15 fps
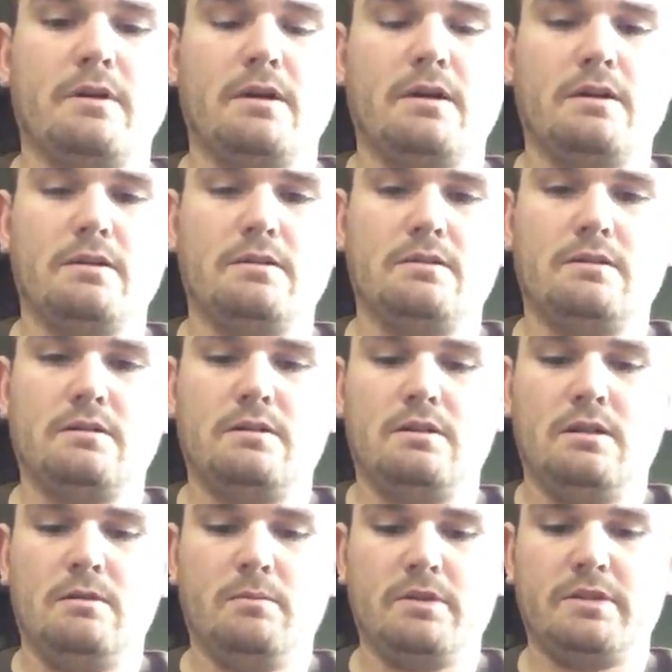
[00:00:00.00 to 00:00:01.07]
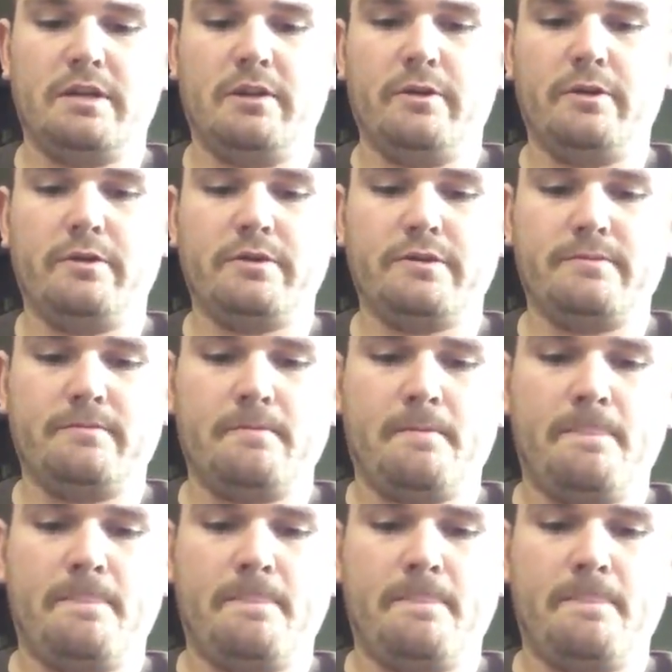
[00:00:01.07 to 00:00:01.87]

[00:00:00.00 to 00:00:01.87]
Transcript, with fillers: uh, materials.